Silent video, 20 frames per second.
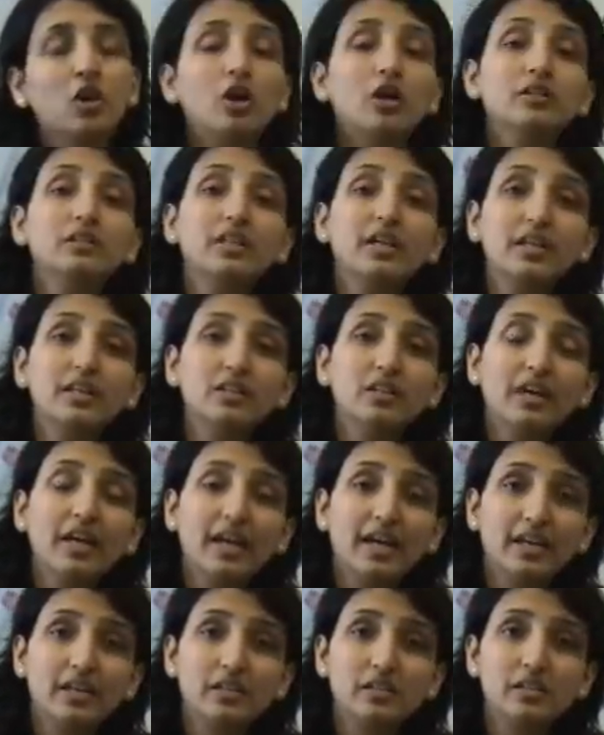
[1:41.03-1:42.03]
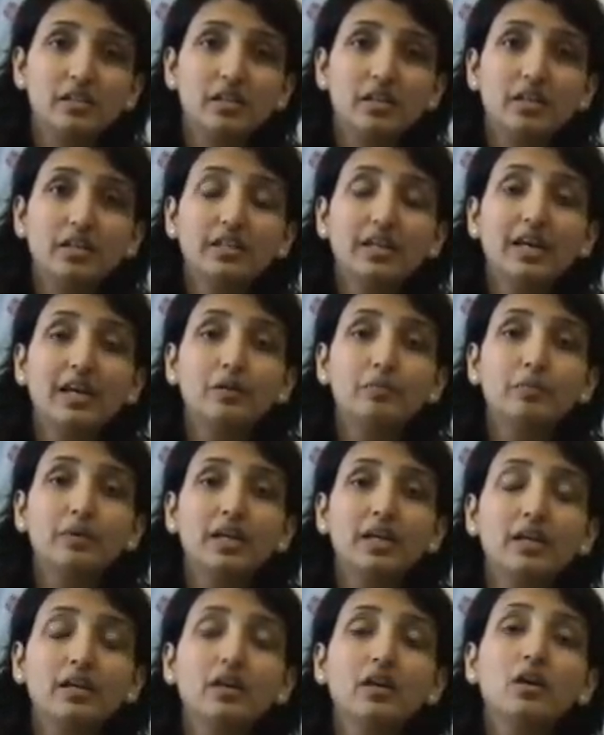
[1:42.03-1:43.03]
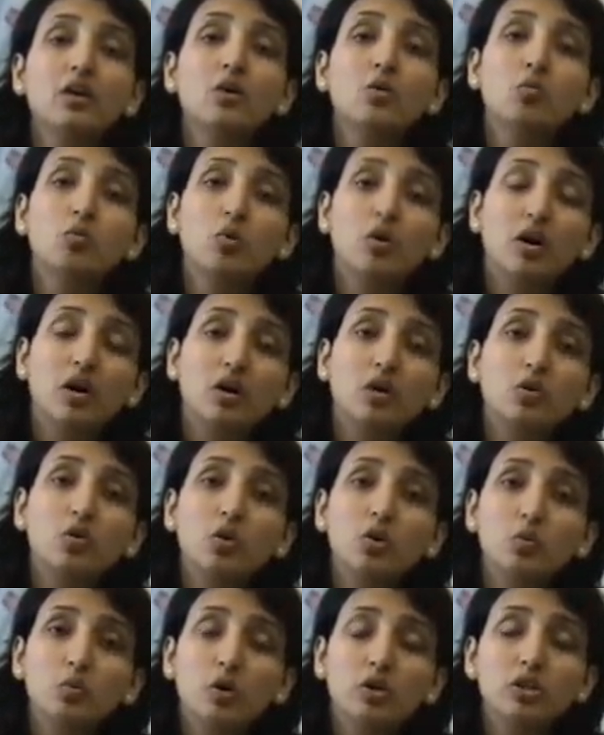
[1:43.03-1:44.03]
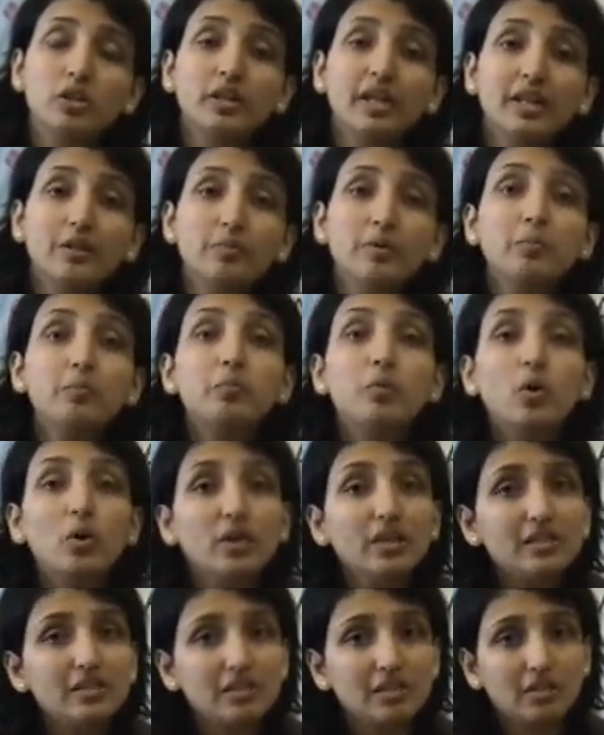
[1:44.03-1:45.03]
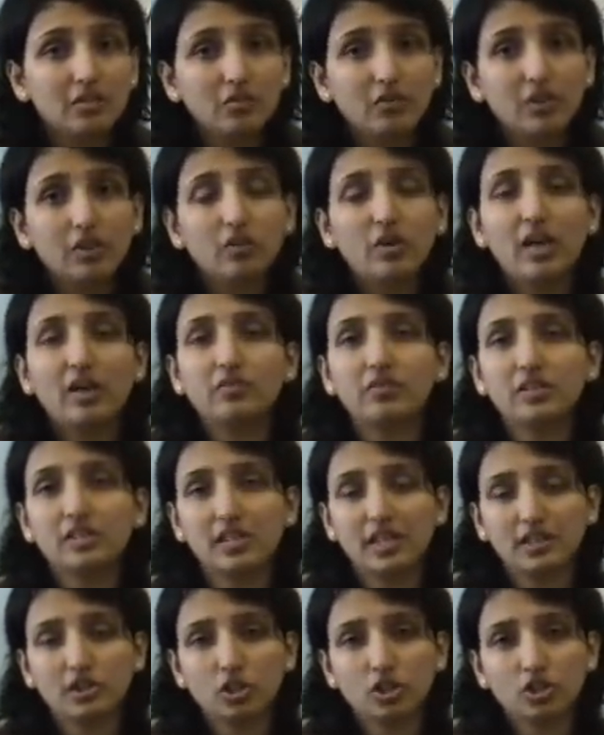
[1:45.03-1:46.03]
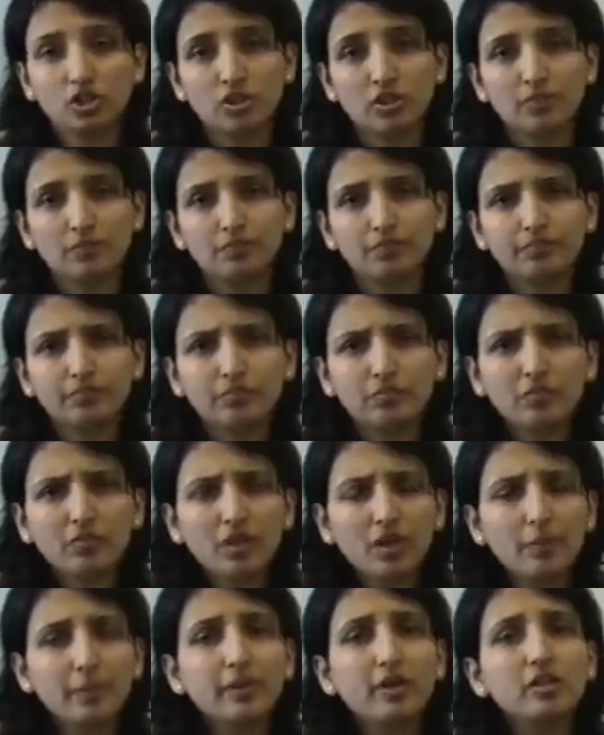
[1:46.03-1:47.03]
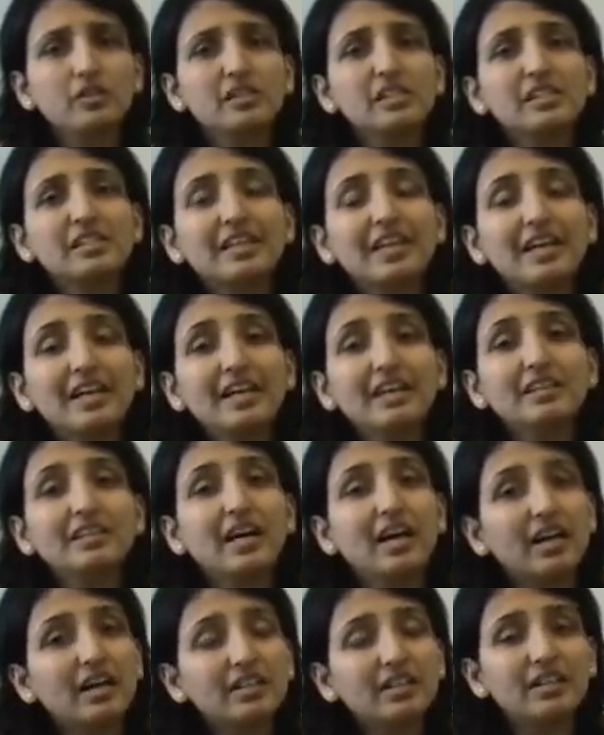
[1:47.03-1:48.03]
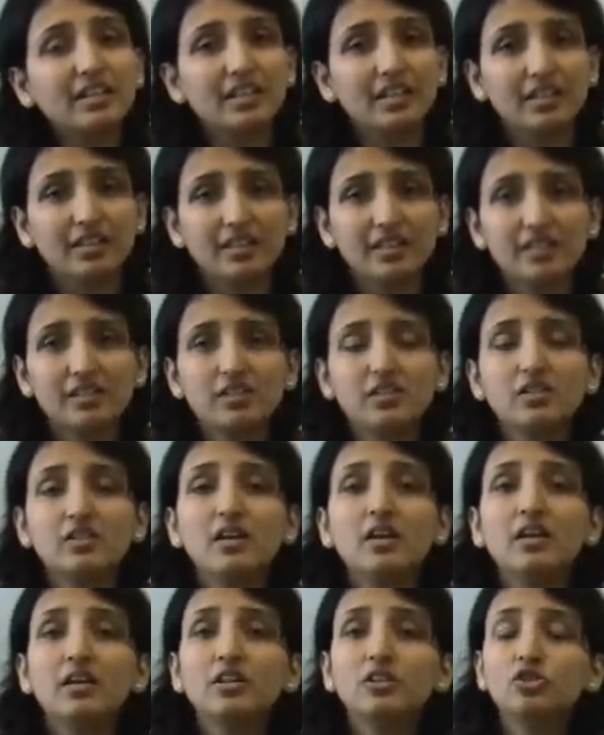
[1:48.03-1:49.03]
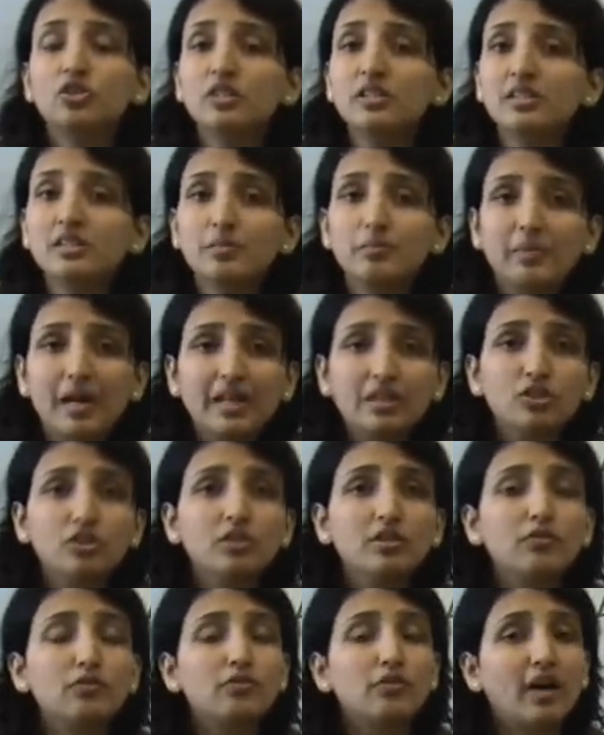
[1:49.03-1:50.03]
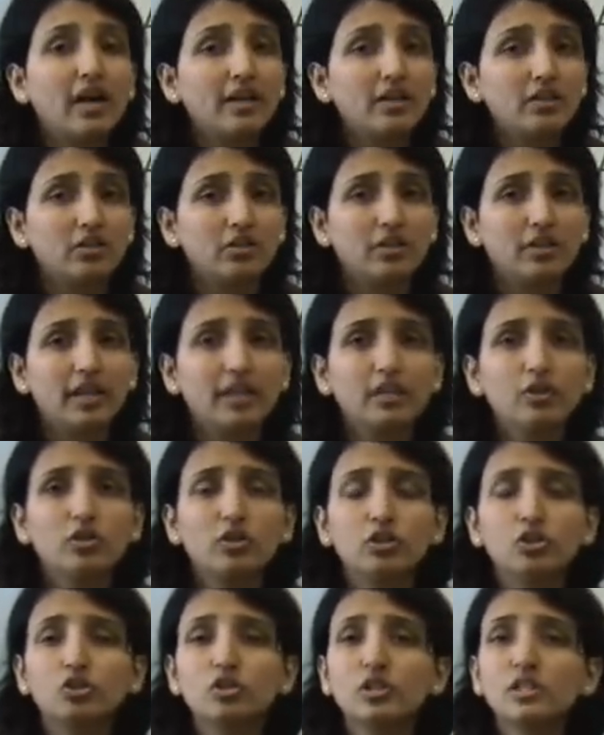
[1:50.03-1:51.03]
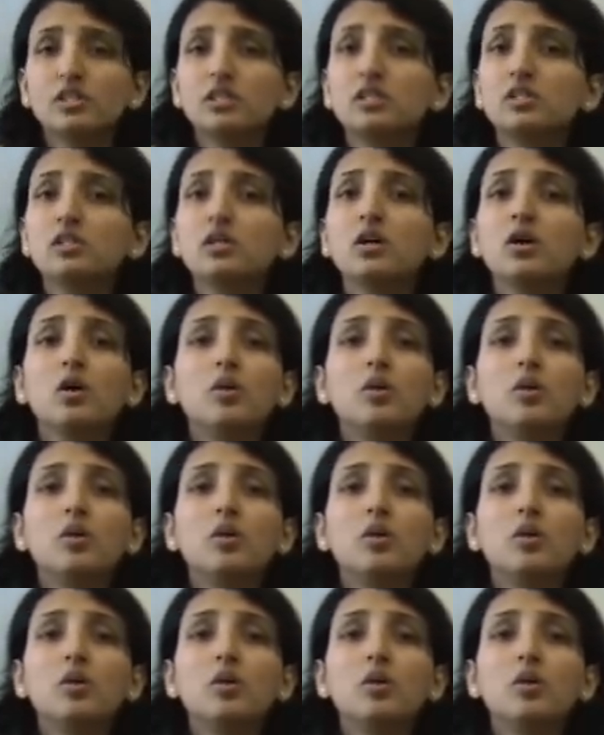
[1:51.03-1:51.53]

On the other hand, it can be cold water can be poison when you have indigestion, because it's killing the agni. It's just imagine a fire and you're just